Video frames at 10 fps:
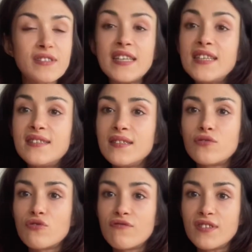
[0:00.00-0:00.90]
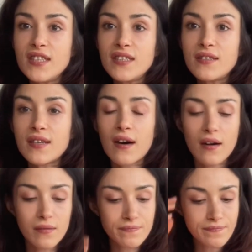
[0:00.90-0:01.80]
easy to read.
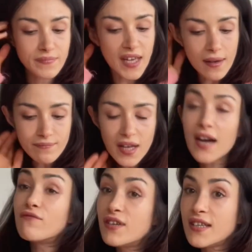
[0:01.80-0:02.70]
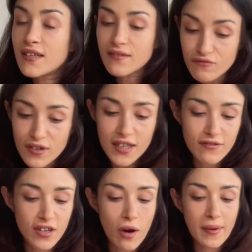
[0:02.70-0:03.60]
Yeah, I really
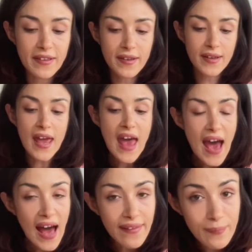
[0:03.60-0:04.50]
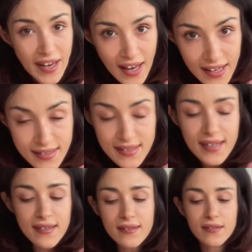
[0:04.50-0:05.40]
recommend it. And my last
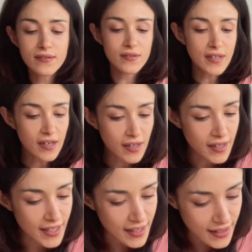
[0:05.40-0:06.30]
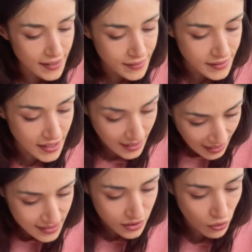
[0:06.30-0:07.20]
the
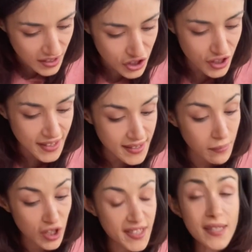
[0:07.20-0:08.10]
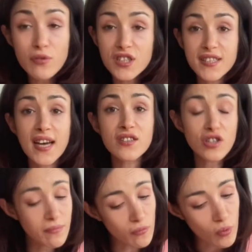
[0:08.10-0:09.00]
last question is a martini, which is
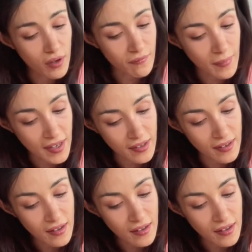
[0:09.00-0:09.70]
actually one of my